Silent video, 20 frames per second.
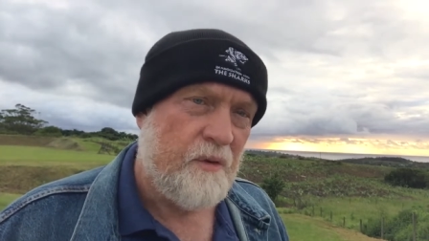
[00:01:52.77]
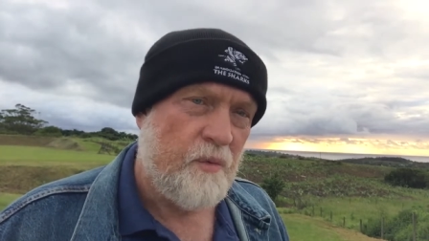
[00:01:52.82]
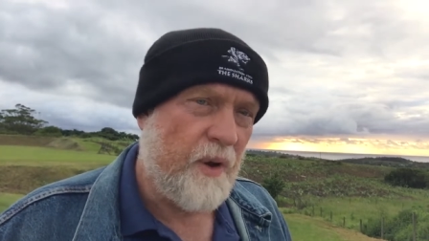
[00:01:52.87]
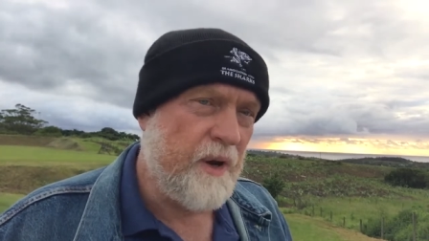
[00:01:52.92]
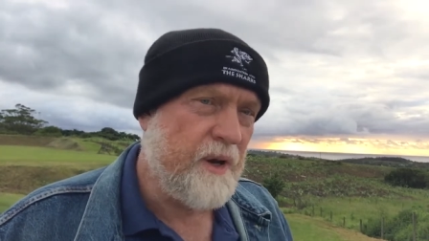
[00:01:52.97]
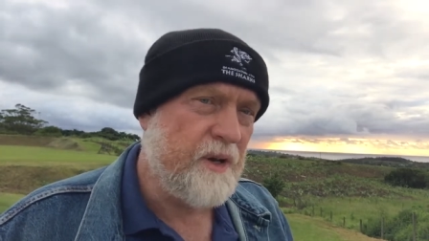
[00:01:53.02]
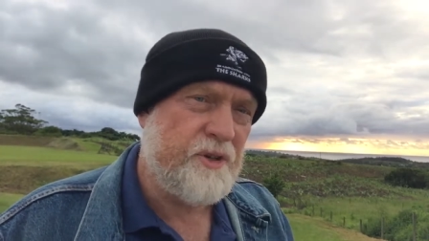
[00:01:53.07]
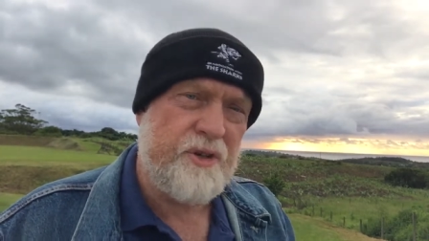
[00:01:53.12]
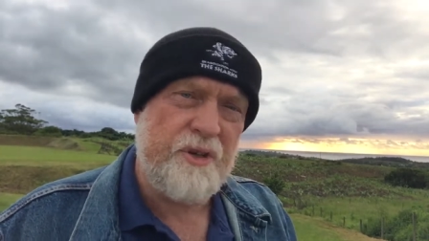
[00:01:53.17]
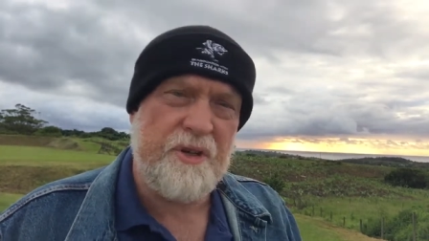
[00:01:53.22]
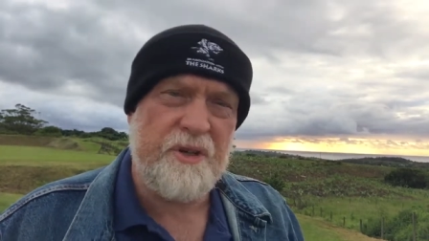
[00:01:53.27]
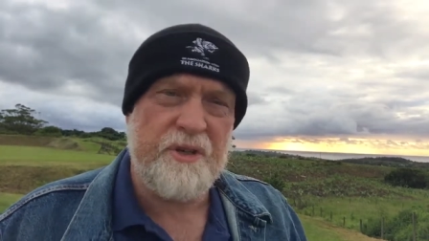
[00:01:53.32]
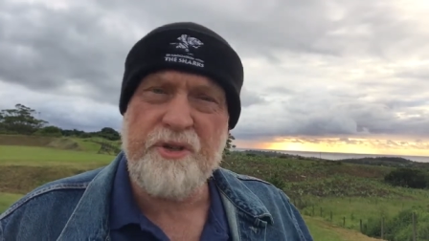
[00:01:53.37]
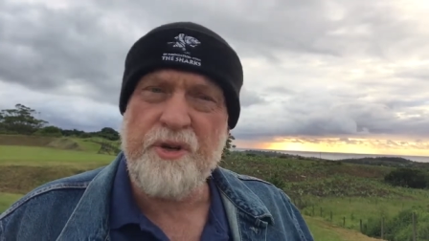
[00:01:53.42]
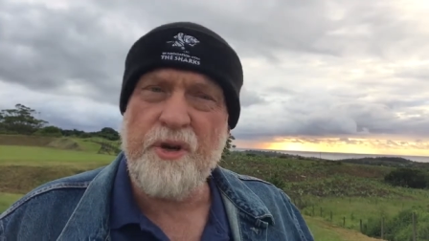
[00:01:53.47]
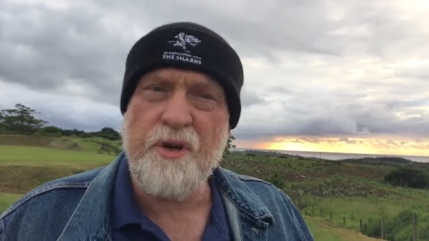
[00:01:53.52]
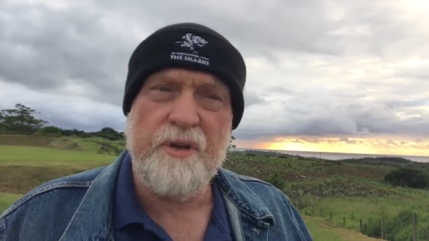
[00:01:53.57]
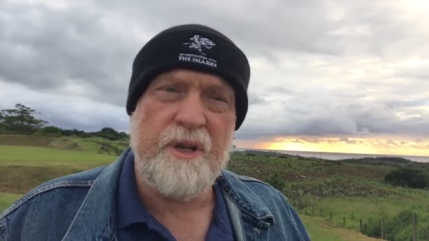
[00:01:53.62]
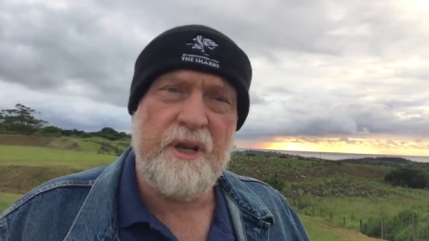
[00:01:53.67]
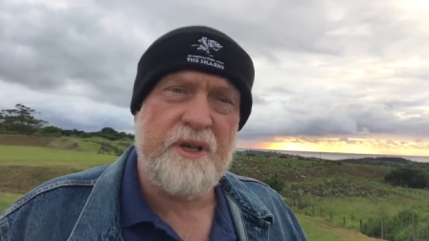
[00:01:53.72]
Why don't you
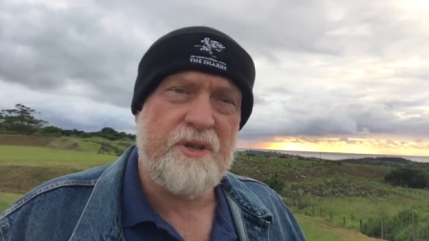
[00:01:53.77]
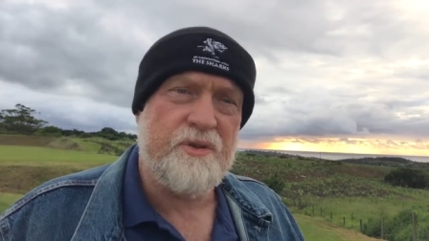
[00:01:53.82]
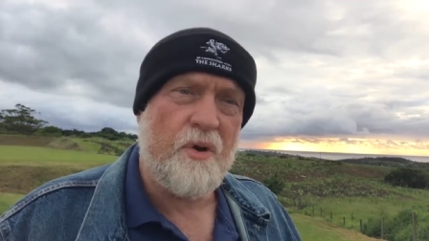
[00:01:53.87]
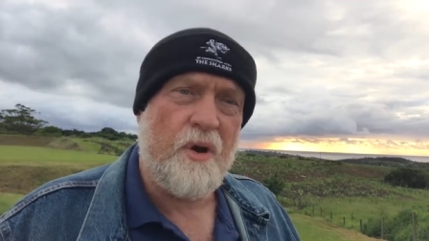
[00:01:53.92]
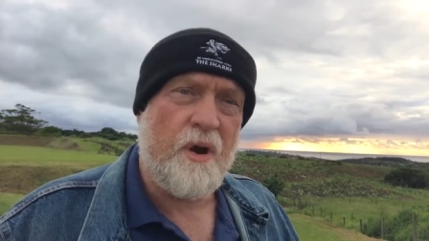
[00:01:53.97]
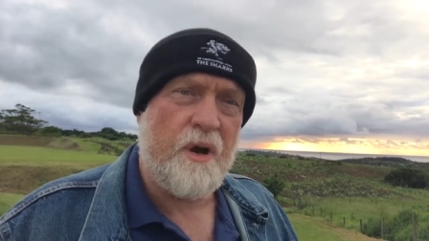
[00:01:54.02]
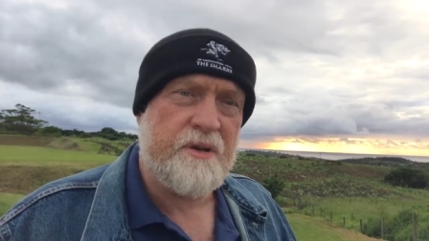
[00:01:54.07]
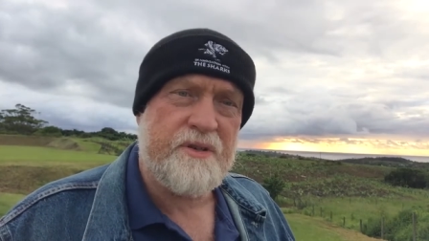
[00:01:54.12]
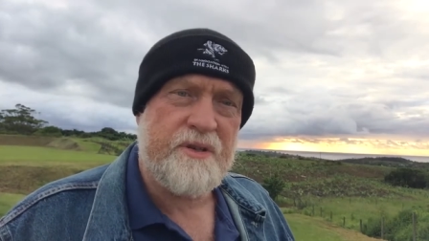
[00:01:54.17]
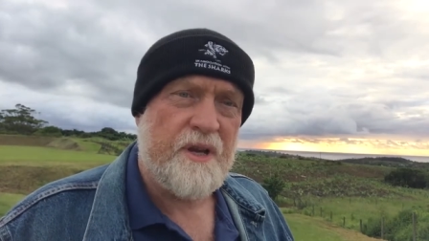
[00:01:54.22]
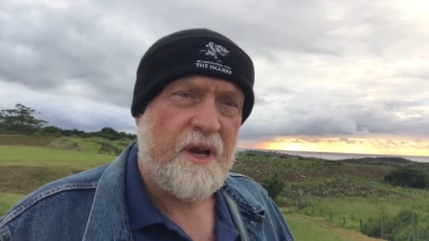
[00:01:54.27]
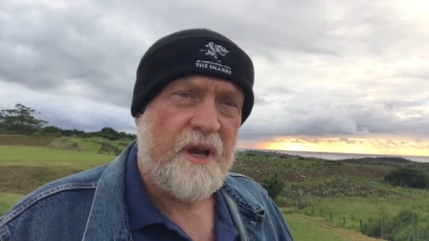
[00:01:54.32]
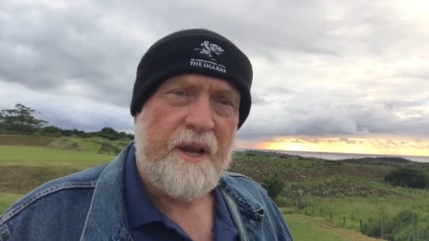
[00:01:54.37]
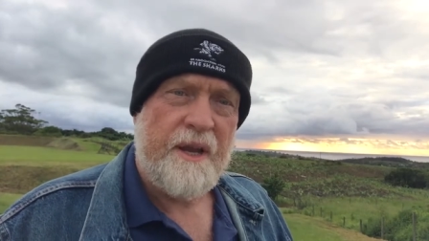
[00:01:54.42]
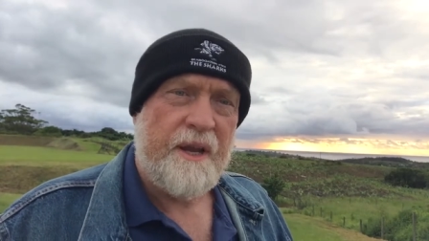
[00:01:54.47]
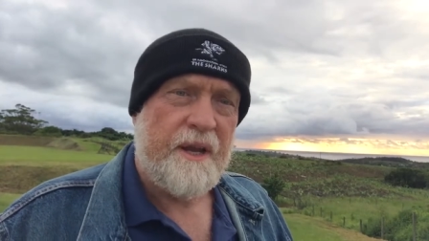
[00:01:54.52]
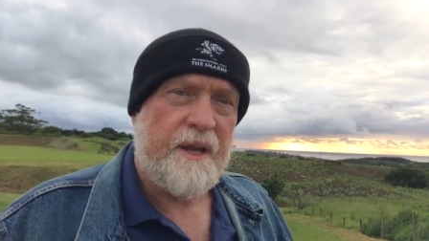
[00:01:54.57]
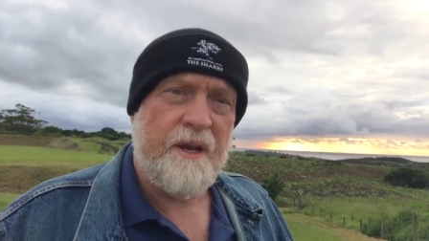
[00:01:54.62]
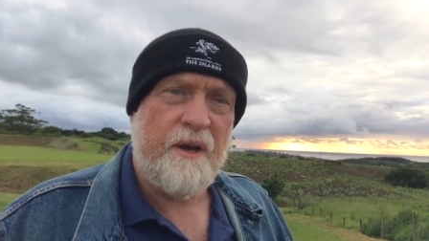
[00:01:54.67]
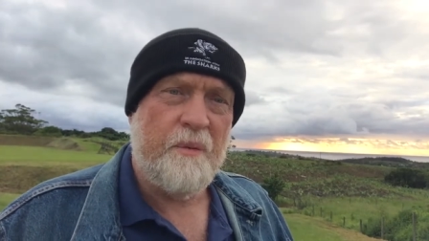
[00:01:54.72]
just turn these rocks
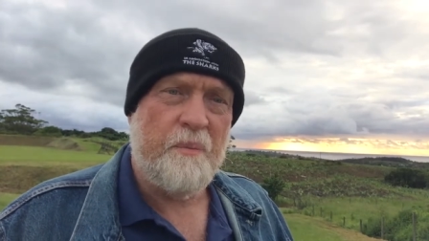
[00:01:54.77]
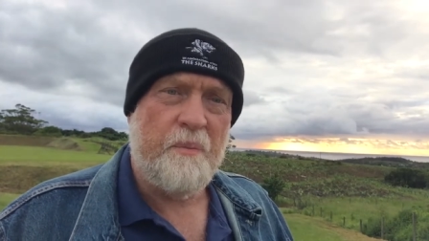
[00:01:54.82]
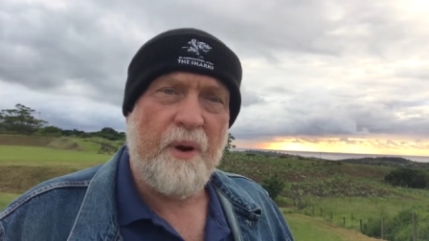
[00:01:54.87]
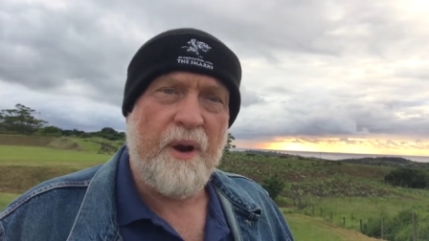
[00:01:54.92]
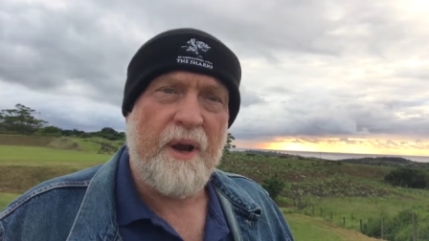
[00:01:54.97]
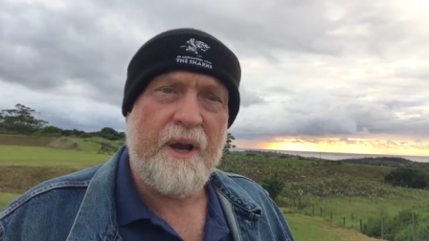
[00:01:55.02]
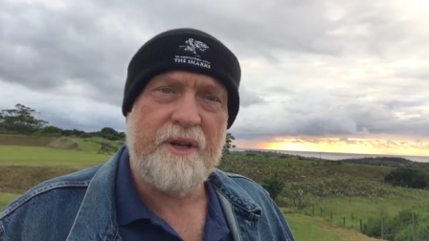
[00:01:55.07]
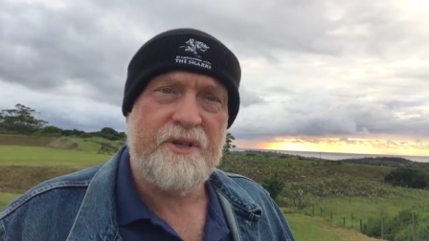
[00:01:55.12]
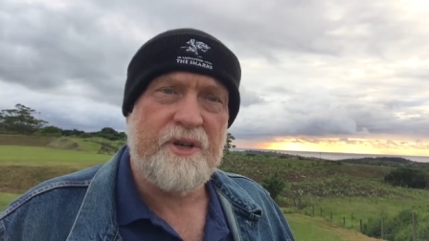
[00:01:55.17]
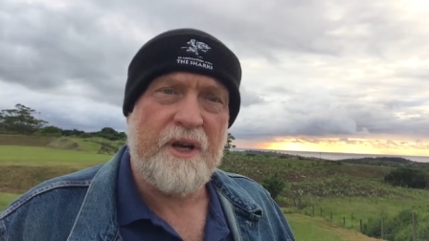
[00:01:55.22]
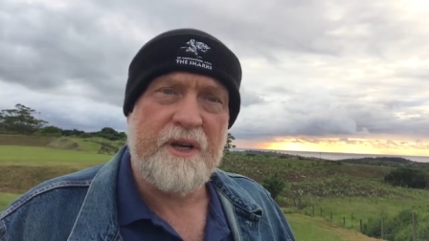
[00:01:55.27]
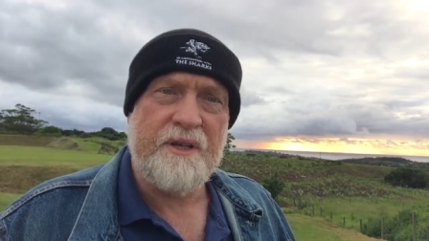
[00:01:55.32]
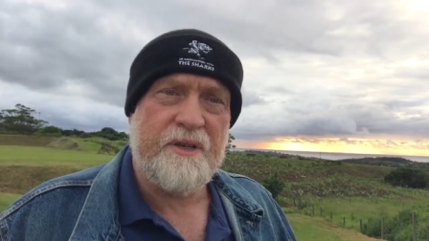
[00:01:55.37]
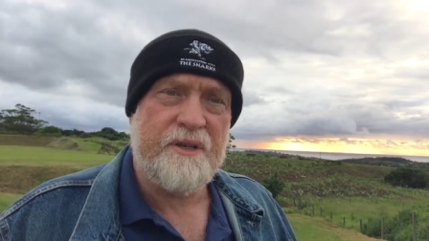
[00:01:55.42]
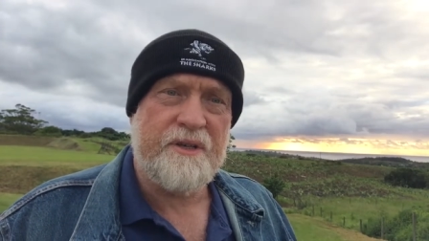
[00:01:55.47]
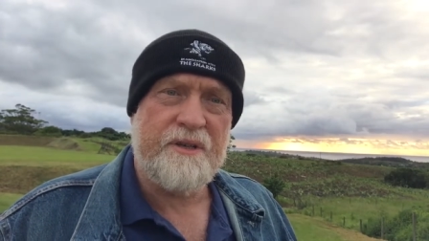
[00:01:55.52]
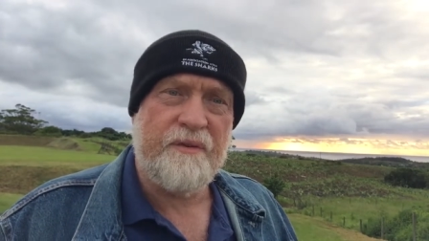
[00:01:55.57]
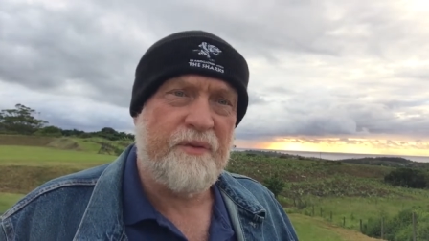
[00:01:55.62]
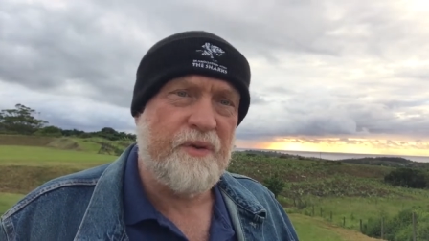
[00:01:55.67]
into bread, Jesus?